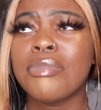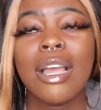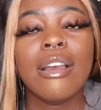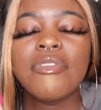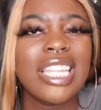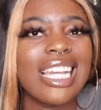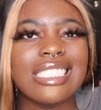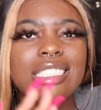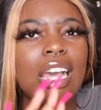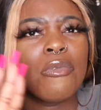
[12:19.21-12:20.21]
I feel like I
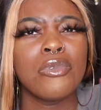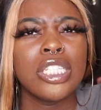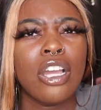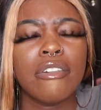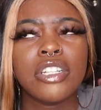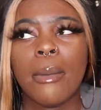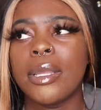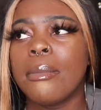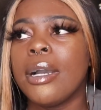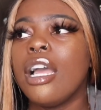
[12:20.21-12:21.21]
just got really off topic,
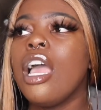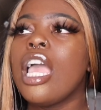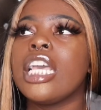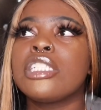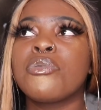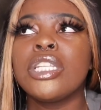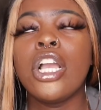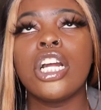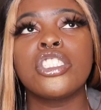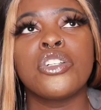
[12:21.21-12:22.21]
but it's really
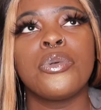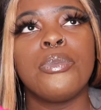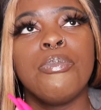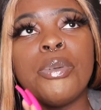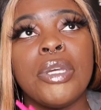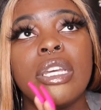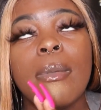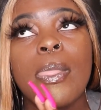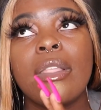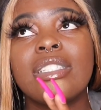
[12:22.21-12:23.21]
hard to bit
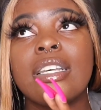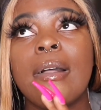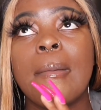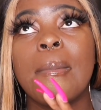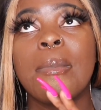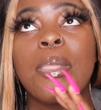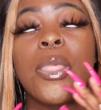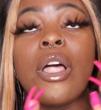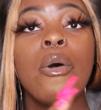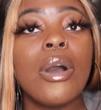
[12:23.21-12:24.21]
to
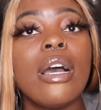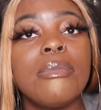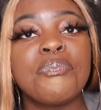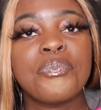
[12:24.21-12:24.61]
blow up